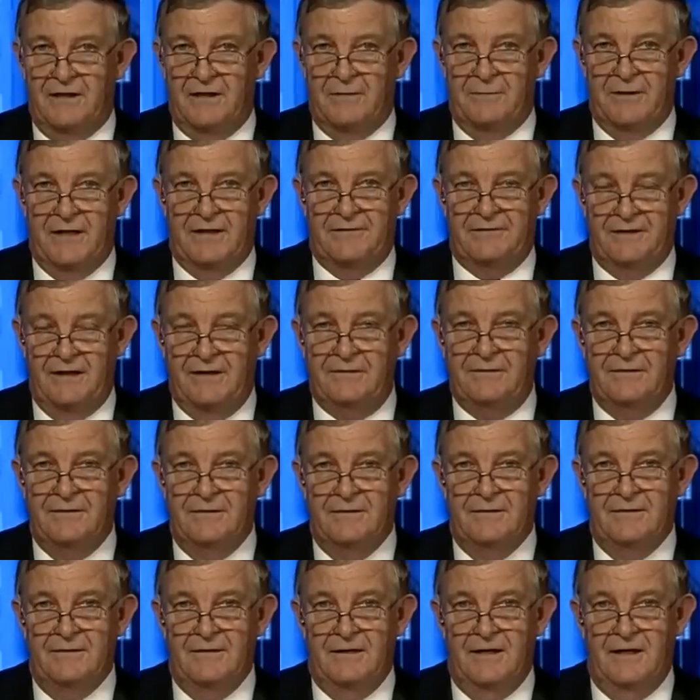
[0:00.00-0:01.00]
no doubt about that,
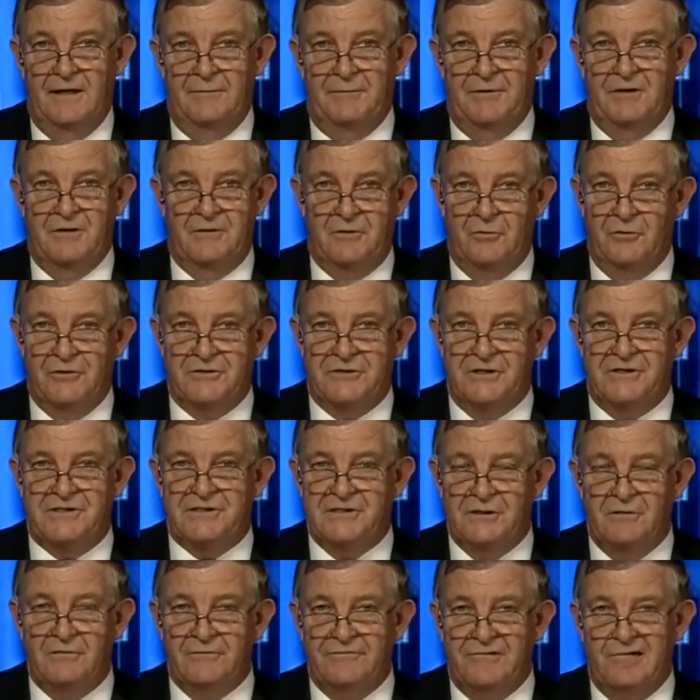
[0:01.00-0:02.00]
but of course
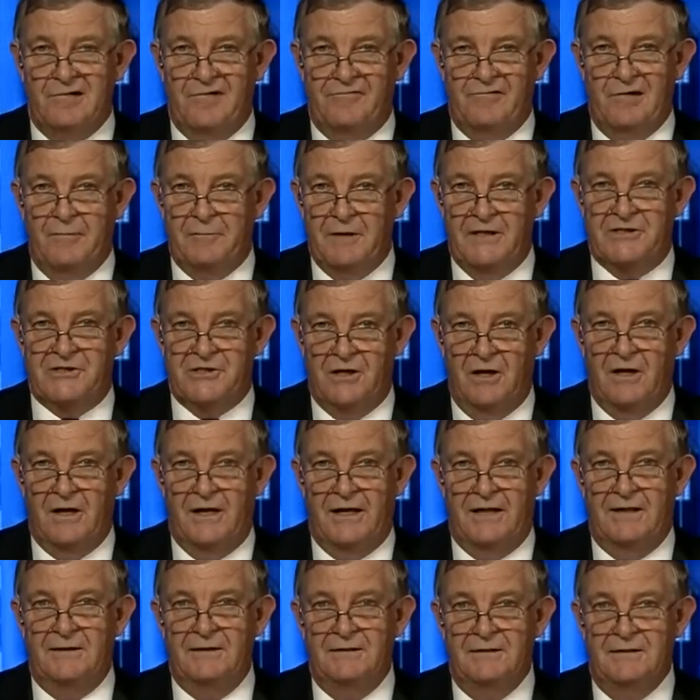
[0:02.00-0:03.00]
it's still very, very much
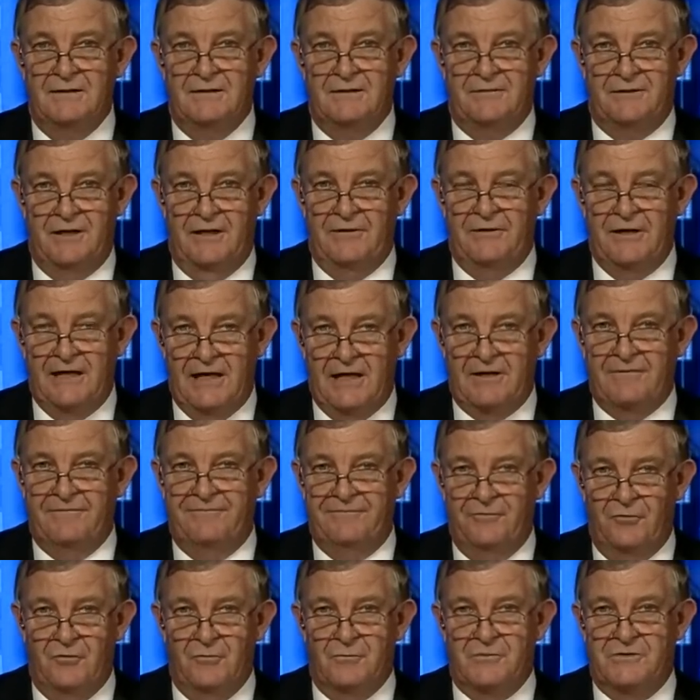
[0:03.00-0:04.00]
higher than the
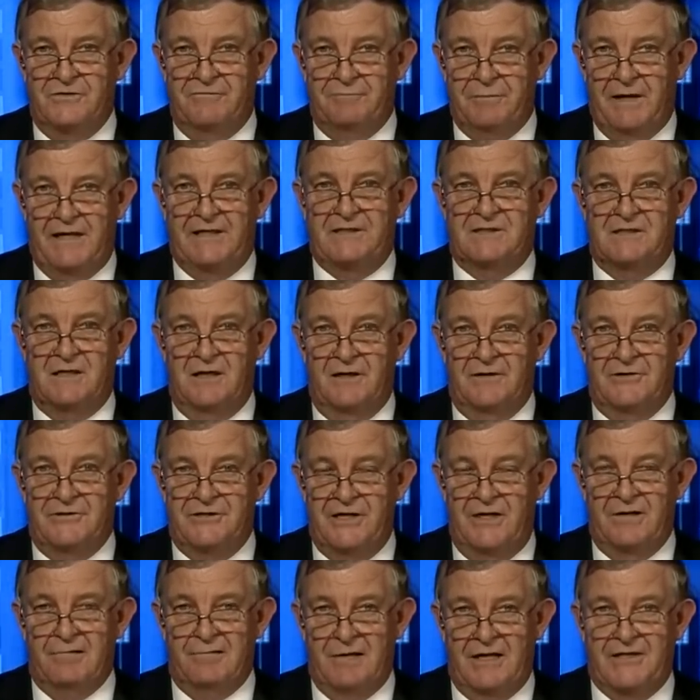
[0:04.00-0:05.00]
other forms of
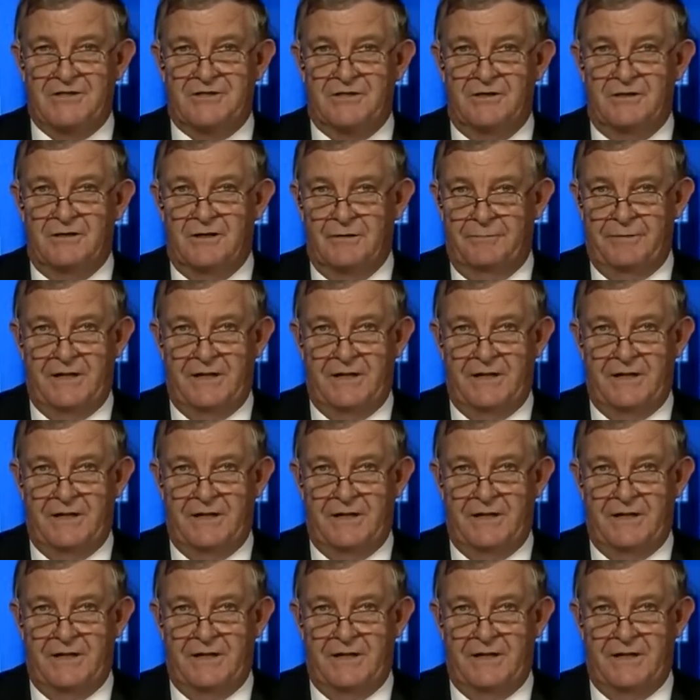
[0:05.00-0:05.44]
baseload generation